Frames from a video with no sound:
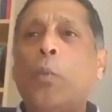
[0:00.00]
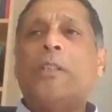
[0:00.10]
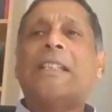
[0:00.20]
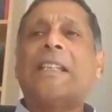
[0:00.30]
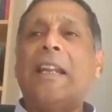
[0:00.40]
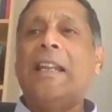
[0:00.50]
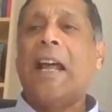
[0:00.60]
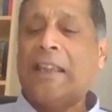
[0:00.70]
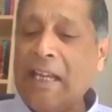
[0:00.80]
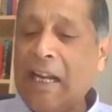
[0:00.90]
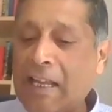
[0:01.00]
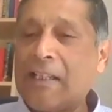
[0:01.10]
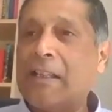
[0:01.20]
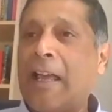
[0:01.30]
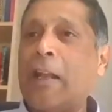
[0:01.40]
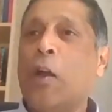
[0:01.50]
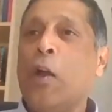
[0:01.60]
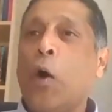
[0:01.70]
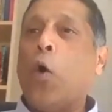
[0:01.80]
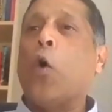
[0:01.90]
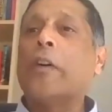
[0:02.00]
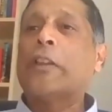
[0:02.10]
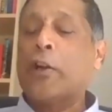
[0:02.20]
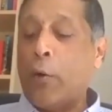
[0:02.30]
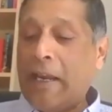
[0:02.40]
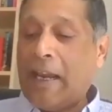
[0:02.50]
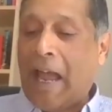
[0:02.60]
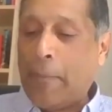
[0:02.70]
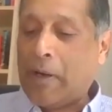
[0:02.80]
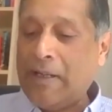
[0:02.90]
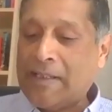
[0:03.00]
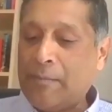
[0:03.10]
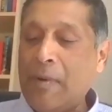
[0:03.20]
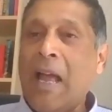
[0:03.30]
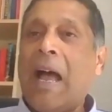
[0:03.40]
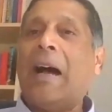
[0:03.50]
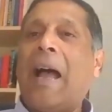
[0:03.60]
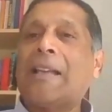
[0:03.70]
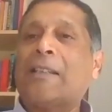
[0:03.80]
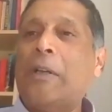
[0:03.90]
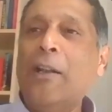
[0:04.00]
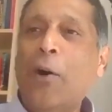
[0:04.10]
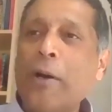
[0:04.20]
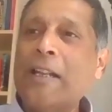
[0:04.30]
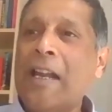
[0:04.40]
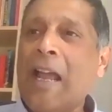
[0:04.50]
which is nothing less than overthrowing capitalism uh, as we know it.